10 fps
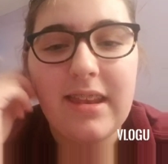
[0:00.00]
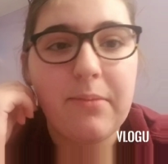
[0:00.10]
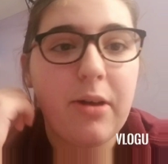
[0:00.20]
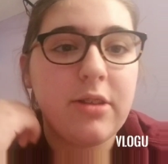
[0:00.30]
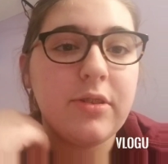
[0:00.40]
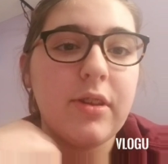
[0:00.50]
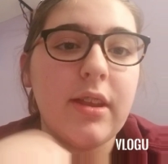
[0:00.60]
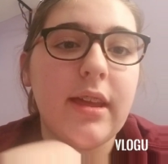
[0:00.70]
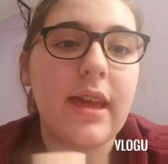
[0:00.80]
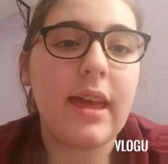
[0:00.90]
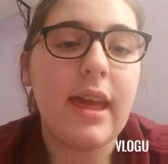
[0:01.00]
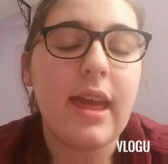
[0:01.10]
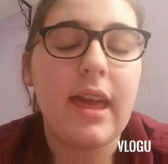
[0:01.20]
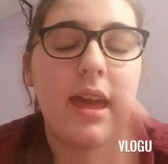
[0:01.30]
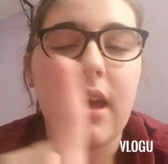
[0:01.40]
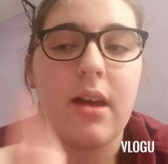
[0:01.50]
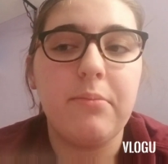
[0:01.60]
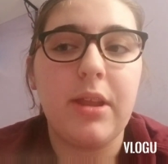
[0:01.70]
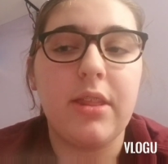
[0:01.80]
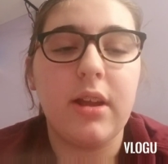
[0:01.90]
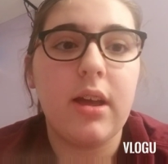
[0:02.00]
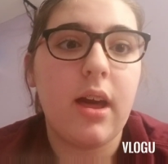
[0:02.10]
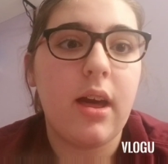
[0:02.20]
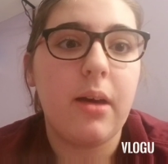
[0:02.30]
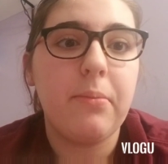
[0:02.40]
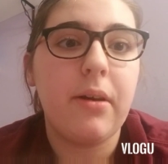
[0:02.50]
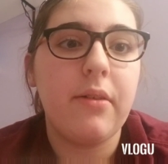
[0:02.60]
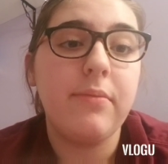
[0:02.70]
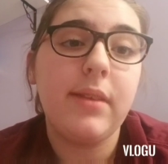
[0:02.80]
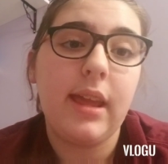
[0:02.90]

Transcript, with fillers: And then I'm also going to get a, um, another cup of